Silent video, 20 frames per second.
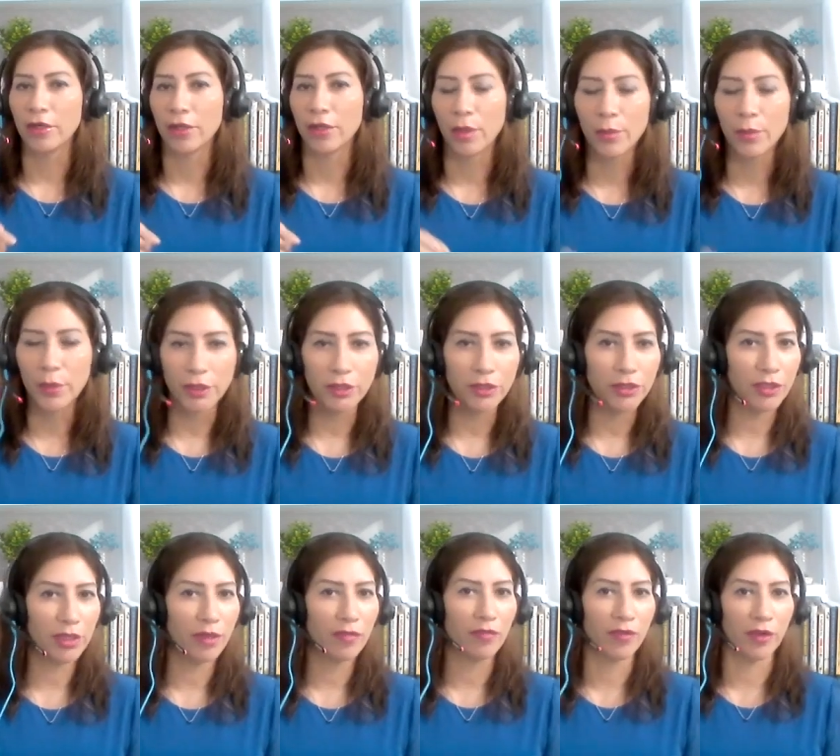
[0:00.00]
you're going to put
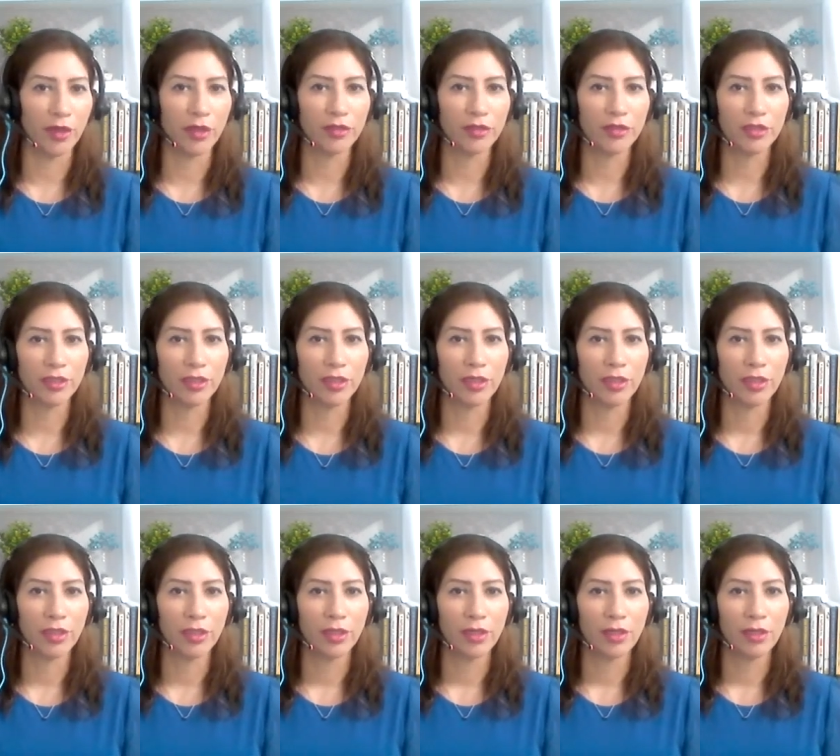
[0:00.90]
yourself first,
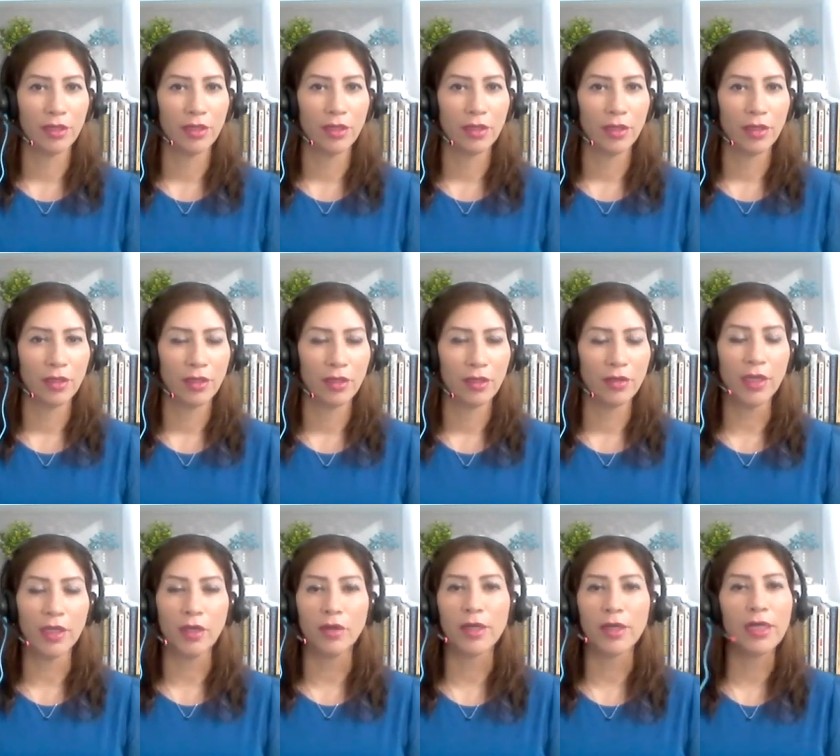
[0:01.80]

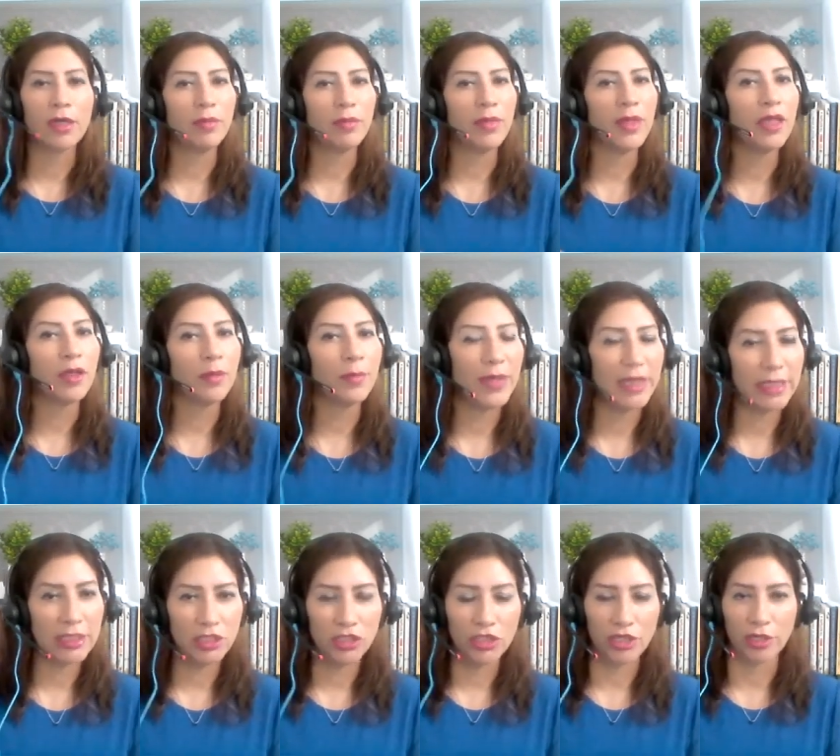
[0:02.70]
that you're going to be your
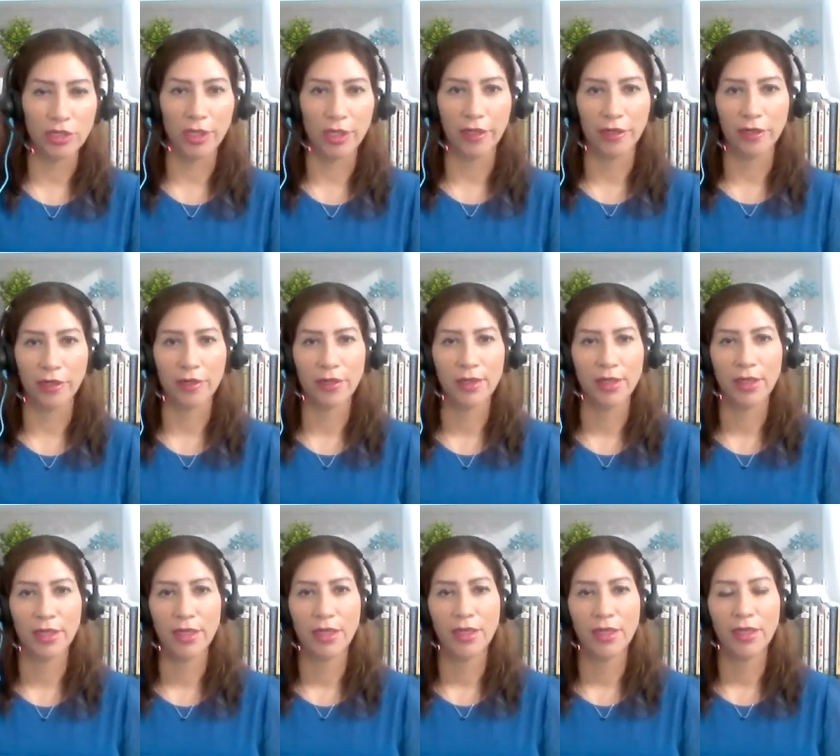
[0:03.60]
biggest cheerleader,
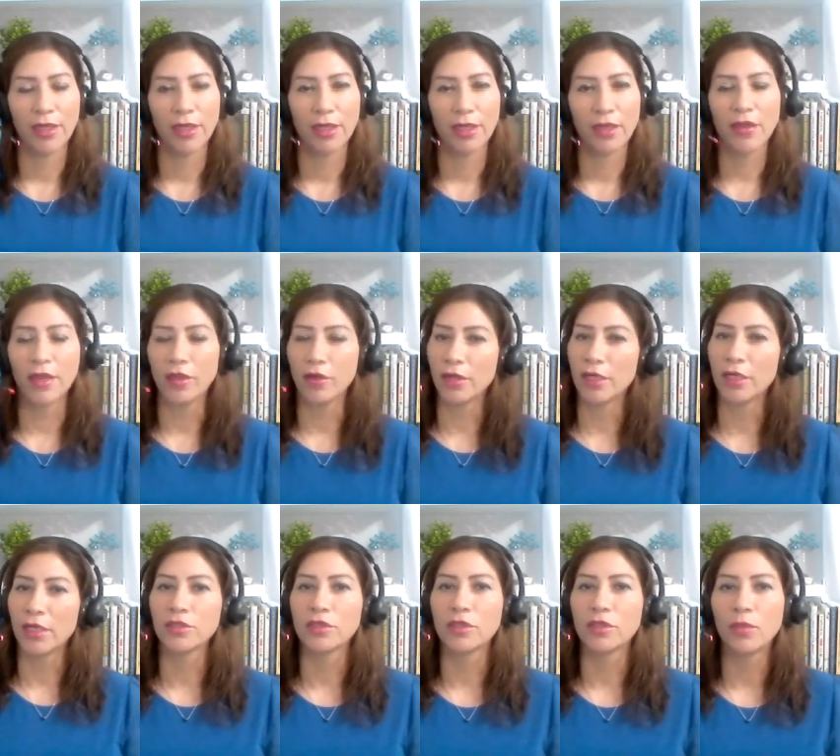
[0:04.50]
that you're
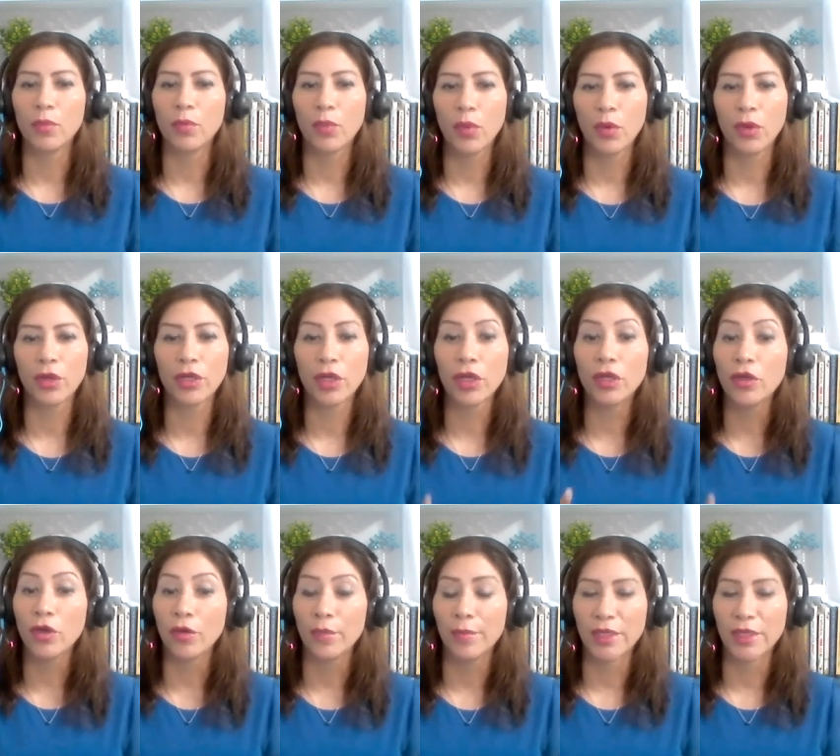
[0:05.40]
going to support
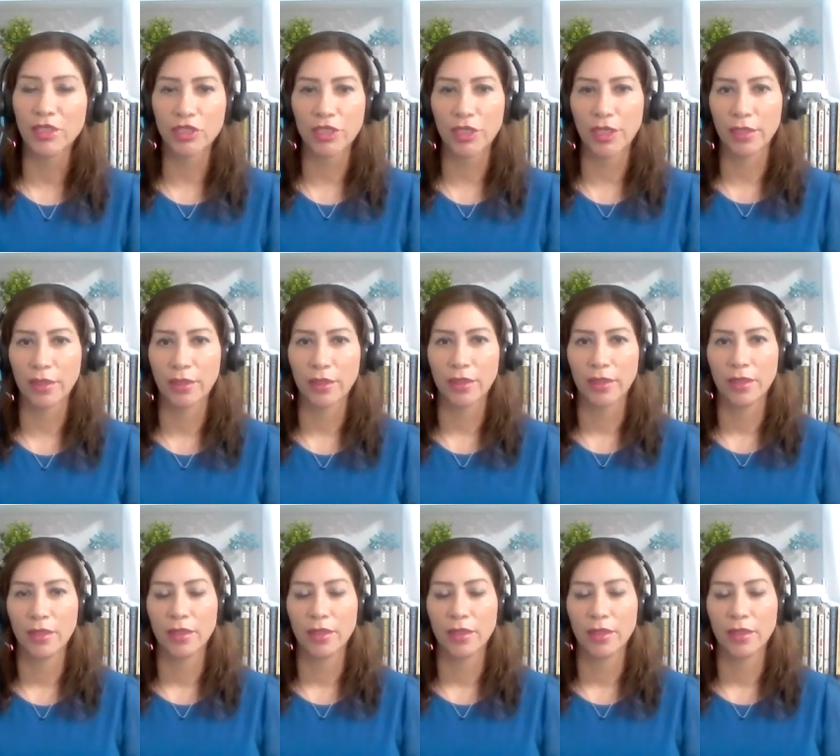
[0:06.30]
your mission,